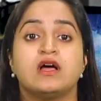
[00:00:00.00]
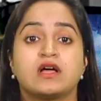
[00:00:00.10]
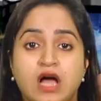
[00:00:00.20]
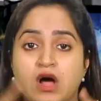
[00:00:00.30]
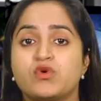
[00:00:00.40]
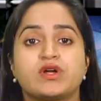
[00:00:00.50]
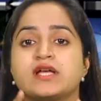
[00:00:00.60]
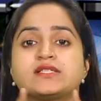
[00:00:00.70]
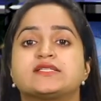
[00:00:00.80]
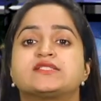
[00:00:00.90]

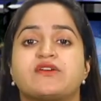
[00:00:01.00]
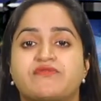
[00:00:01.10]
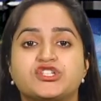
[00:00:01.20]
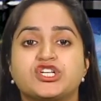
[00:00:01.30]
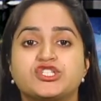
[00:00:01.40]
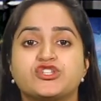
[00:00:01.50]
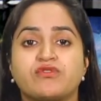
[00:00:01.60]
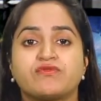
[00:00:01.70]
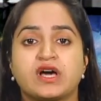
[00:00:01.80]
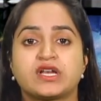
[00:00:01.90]
Cowardice is deficiency
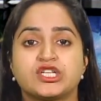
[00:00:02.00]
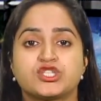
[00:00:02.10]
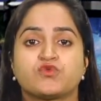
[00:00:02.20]
of courage,